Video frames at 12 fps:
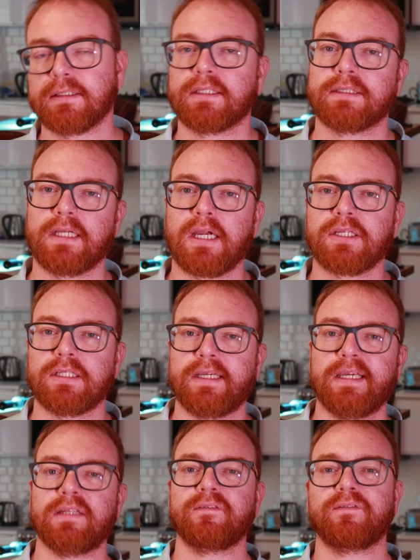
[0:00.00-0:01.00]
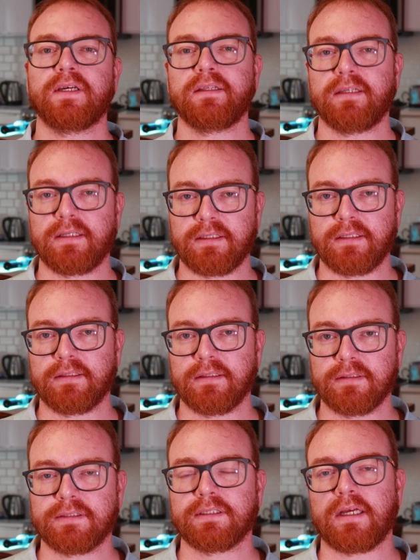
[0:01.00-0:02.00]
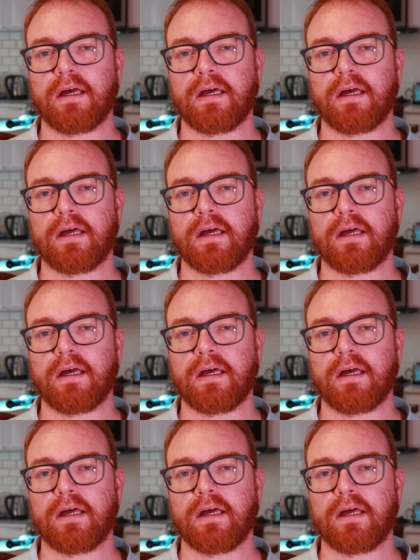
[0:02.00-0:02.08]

that's actually inventing details